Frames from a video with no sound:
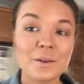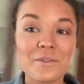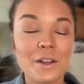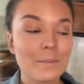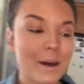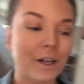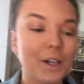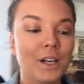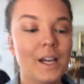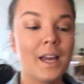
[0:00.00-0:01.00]
I'm feeling
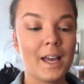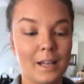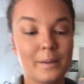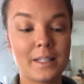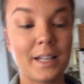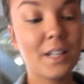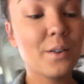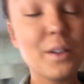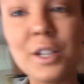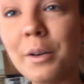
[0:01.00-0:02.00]
better and I'm excited to
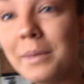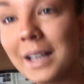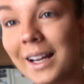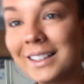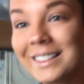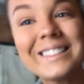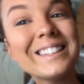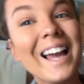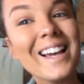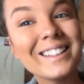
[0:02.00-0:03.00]
go to the gym tonight.
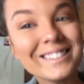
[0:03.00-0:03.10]
Yay.